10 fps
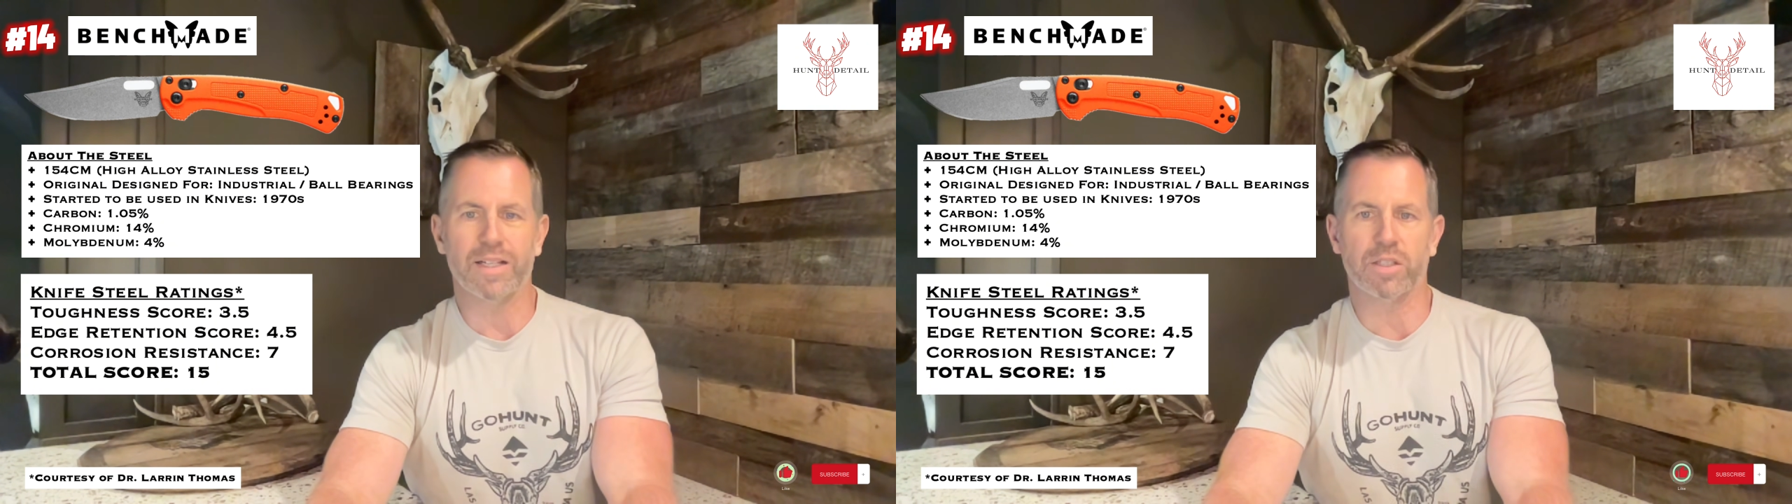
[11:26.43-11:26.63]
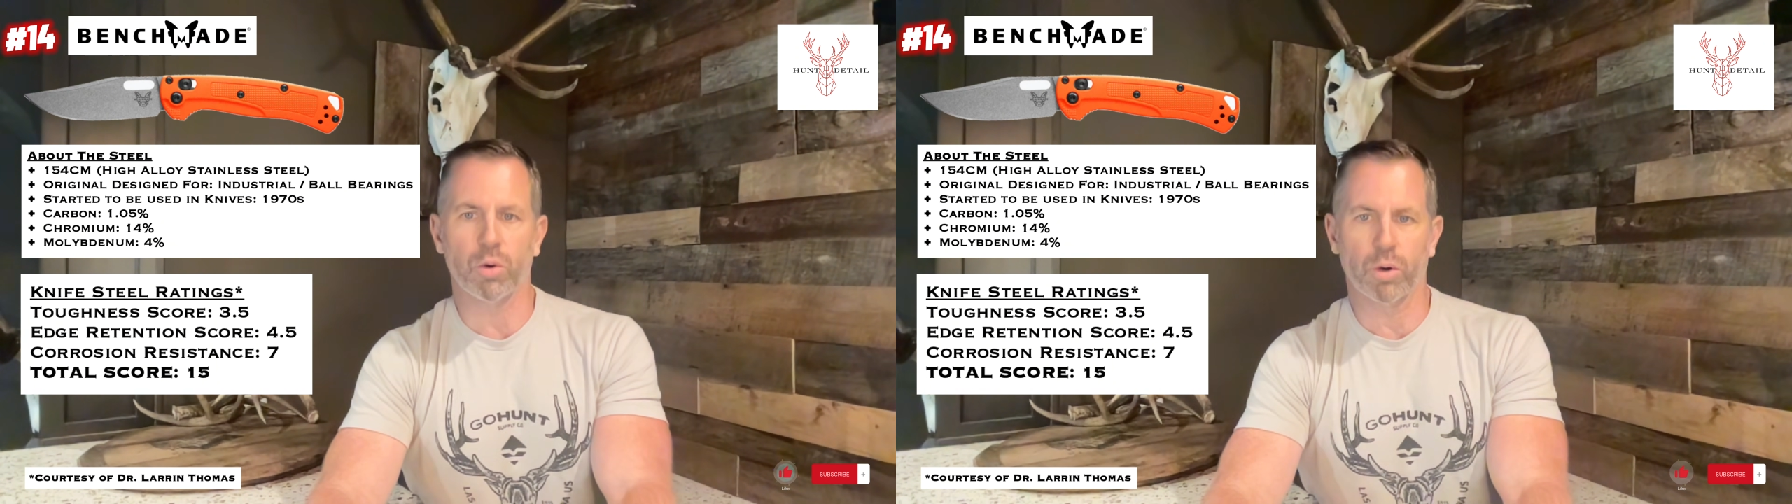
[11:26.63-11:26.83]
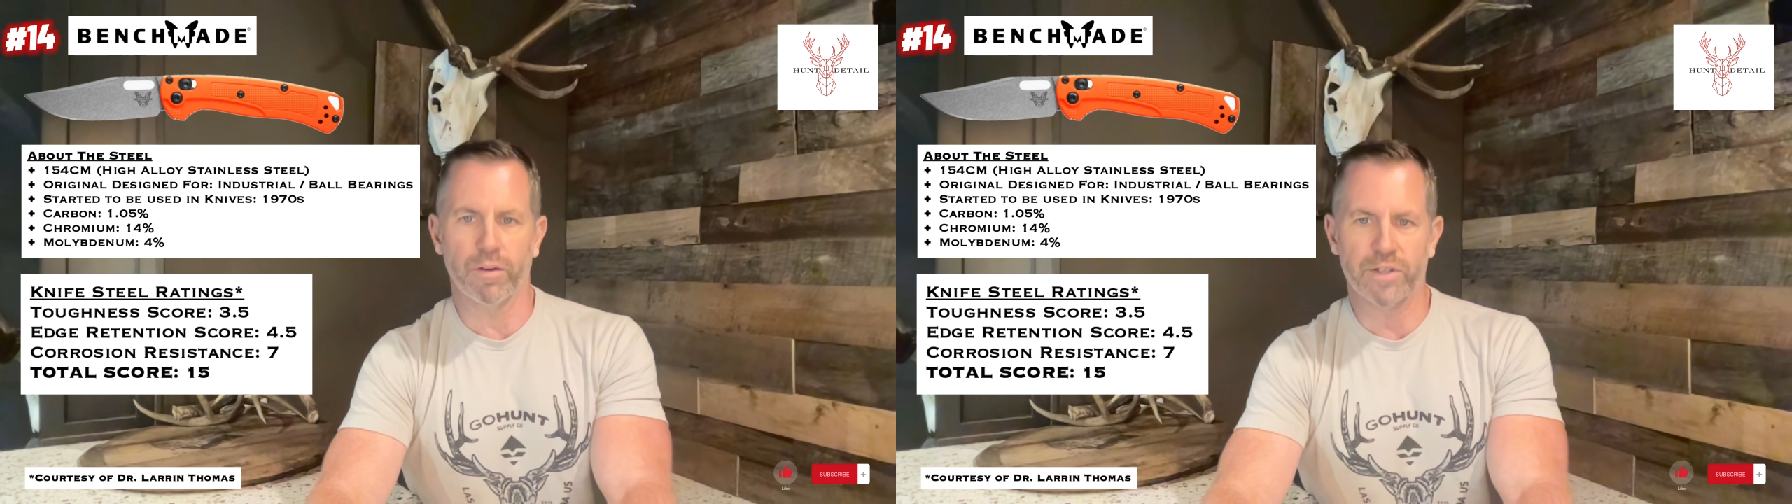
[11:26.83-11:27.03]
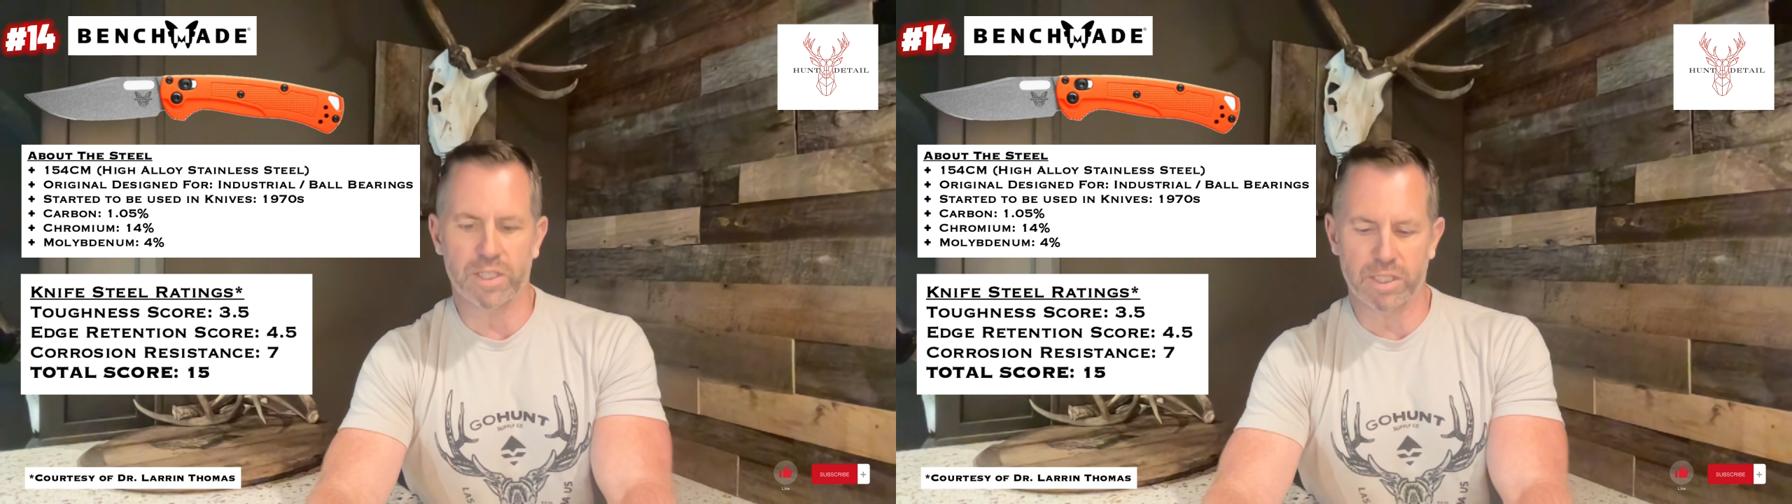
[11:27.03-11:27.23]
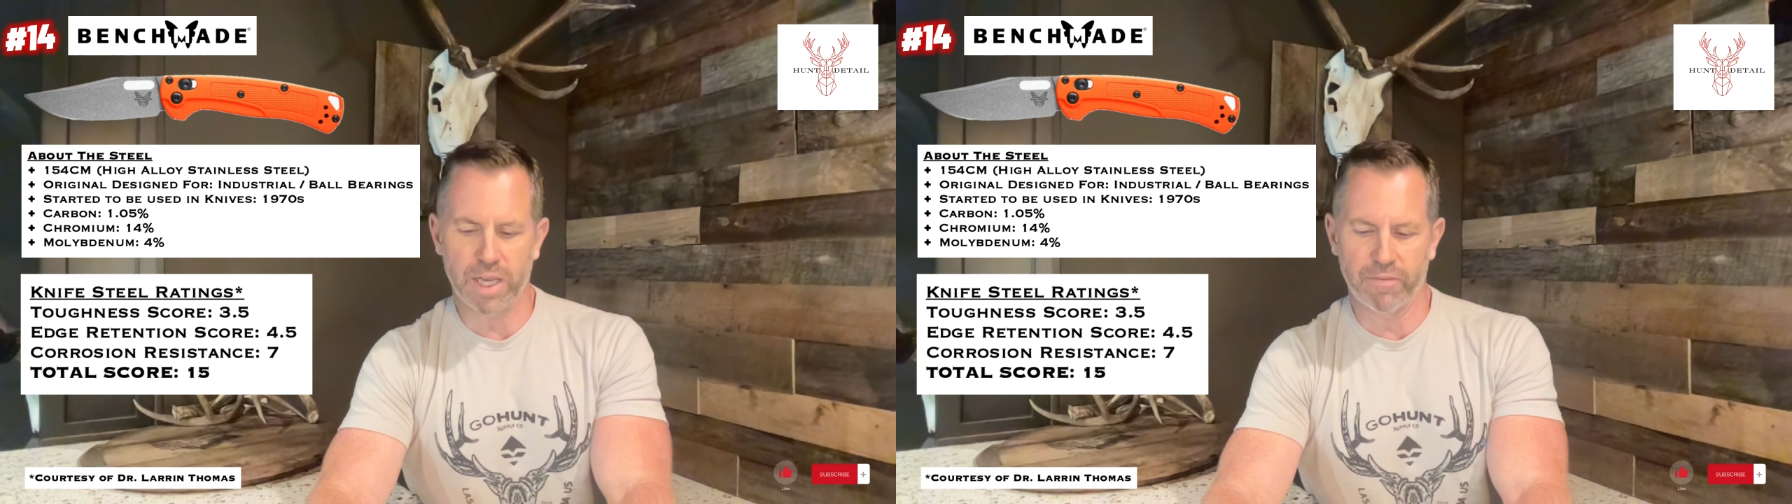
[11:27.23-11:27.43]
a score of a
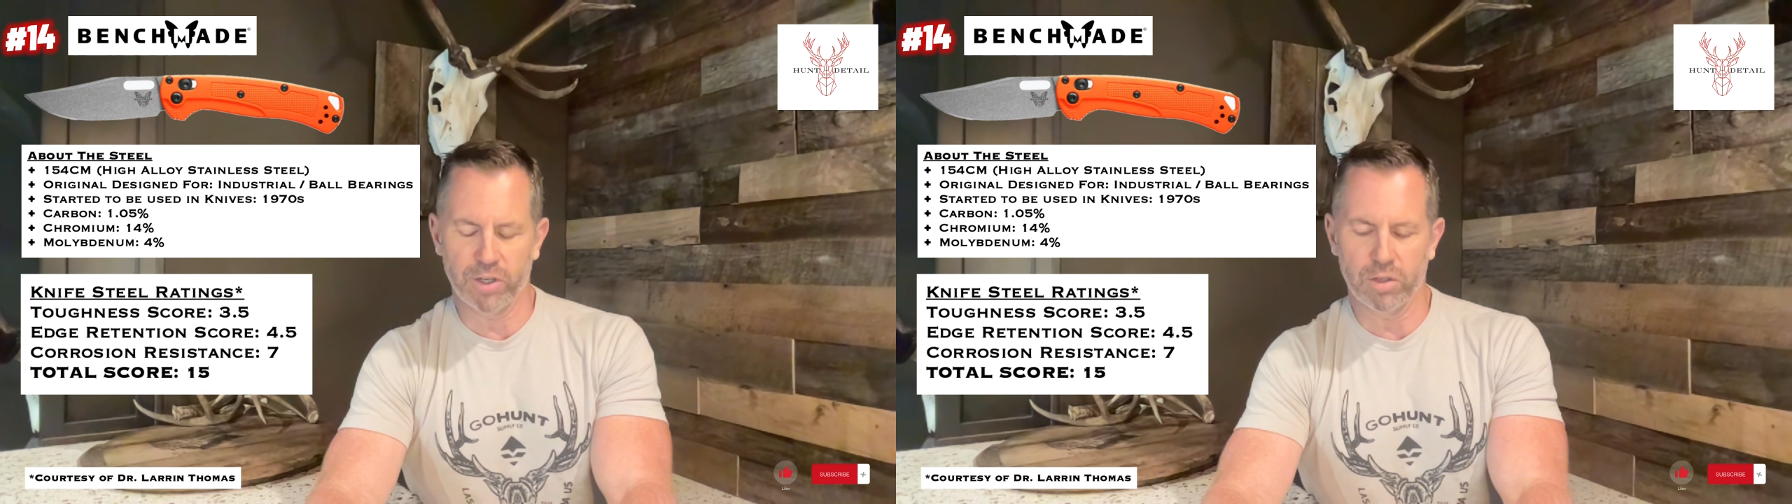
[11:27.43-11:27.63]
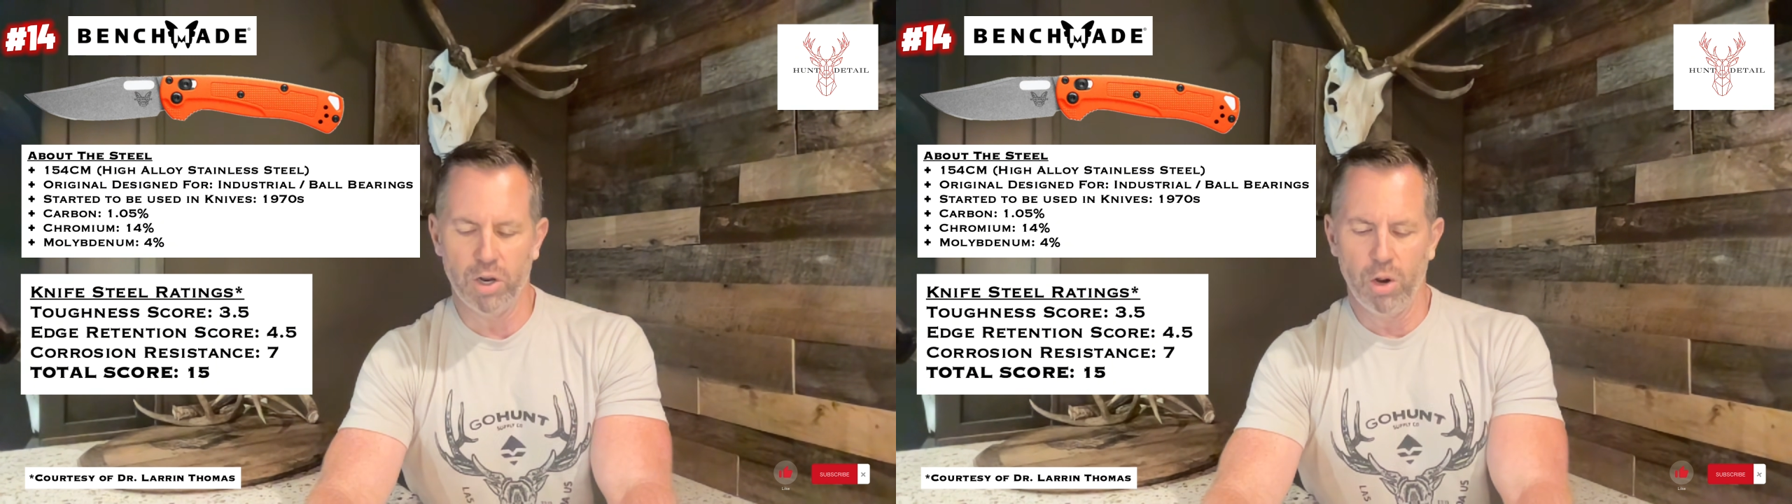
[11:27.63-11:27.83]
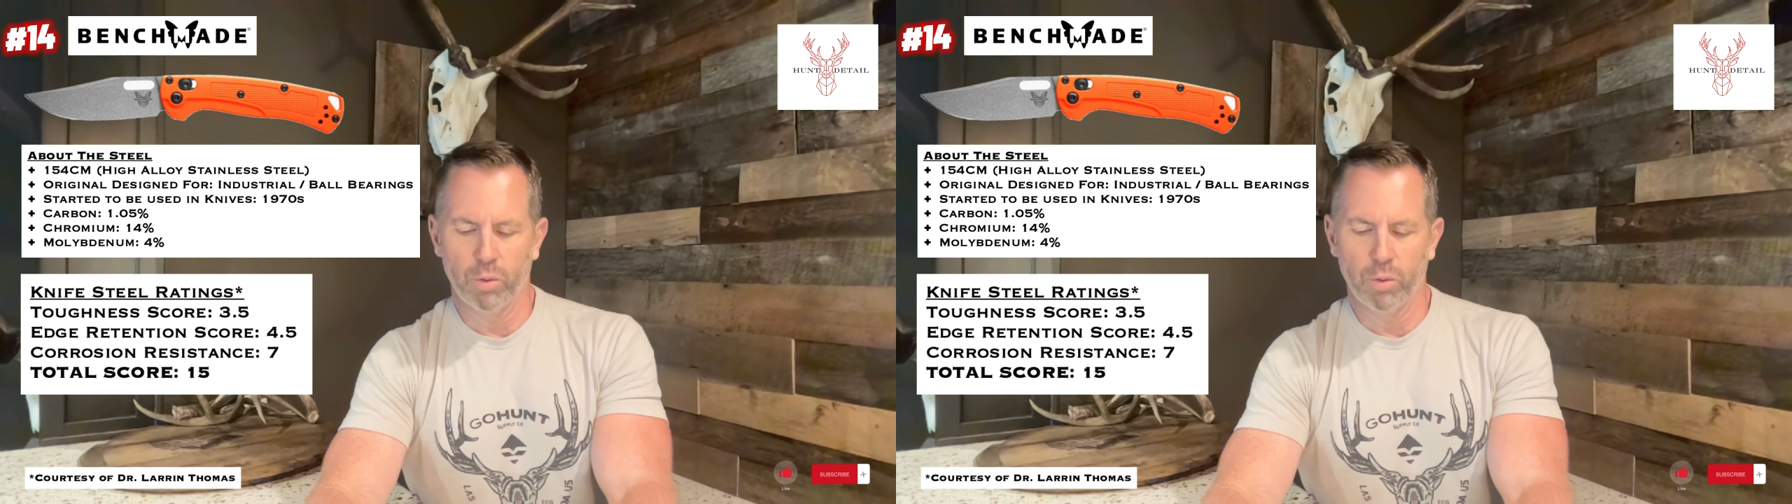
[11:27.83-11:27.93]
7